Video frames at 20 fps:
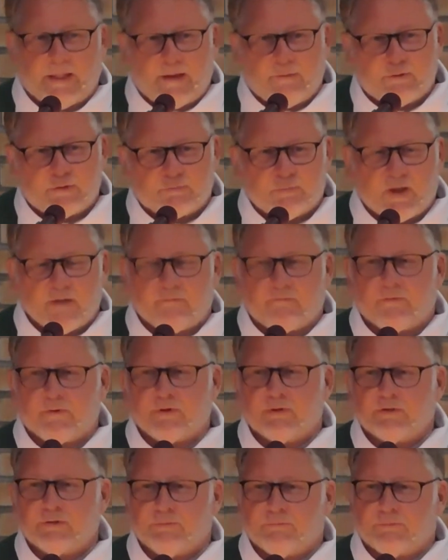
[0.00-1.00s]
that was my
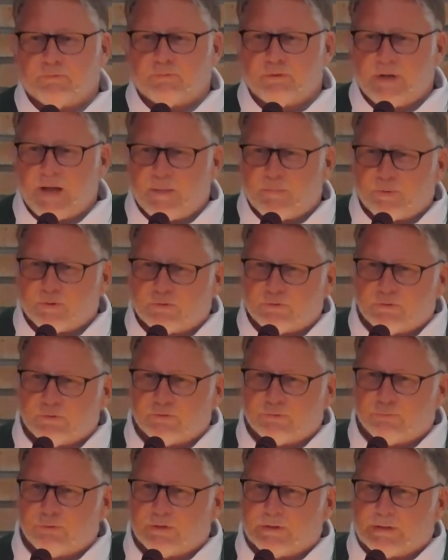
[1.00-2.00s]
first of three
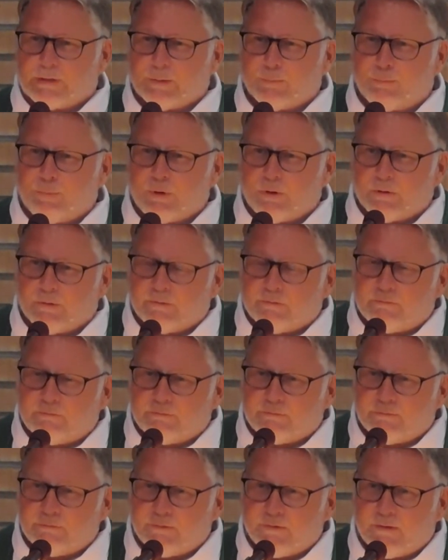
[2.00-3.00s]
episodes with little
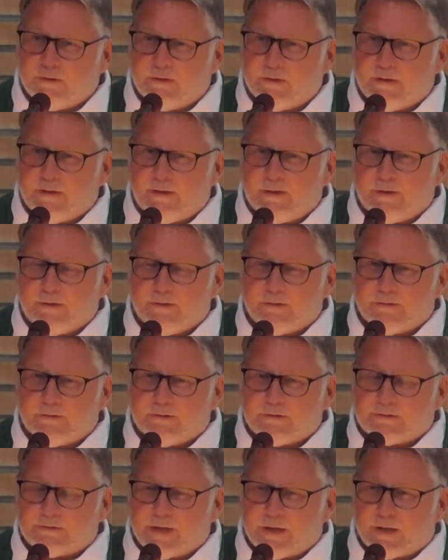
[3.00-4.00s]
birds.
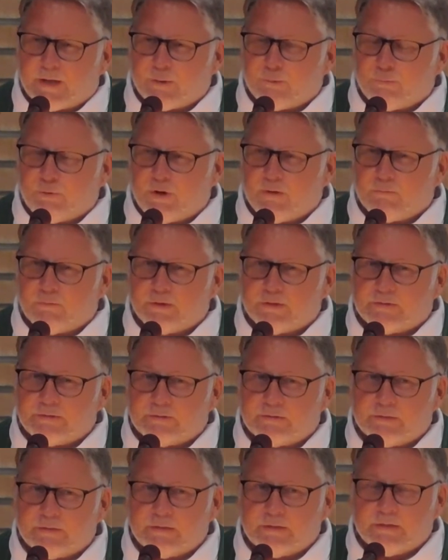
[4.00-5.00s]
The second one
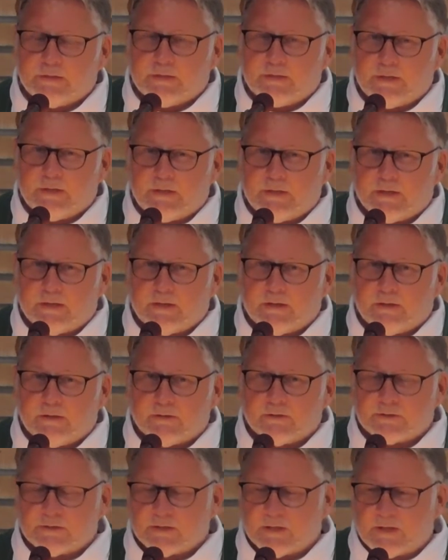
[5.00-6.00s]
was
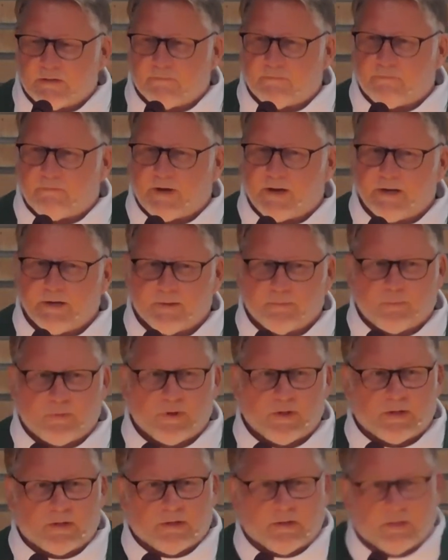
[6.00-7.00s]
there's a little fire
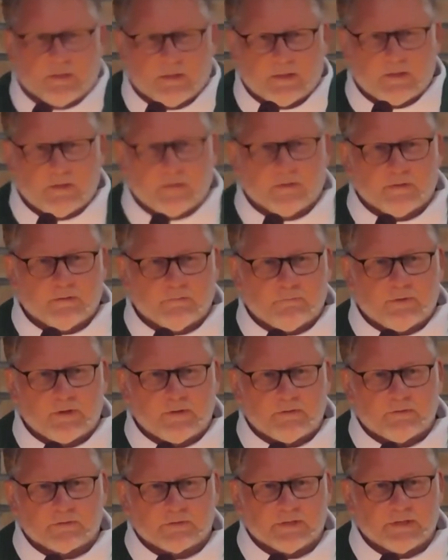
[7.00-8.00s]
pit, a little
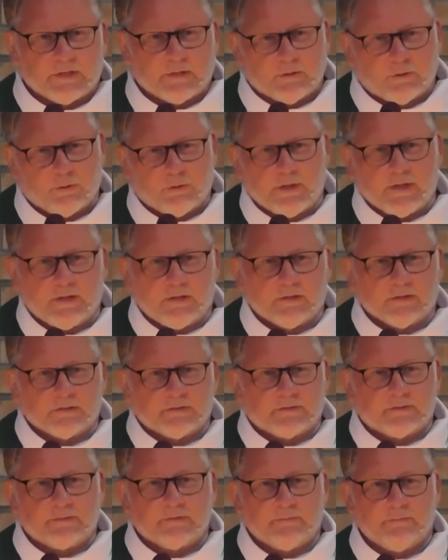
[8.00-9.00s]
one of those little
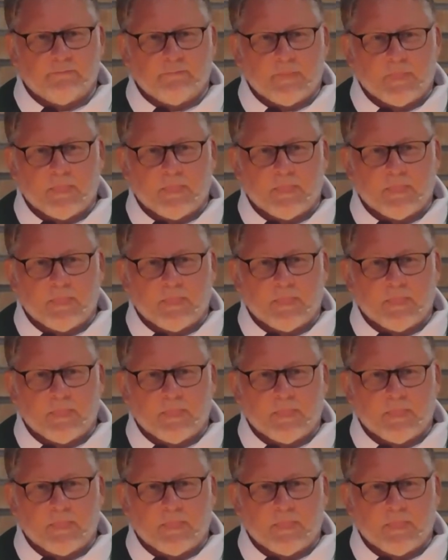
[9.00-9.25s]
grills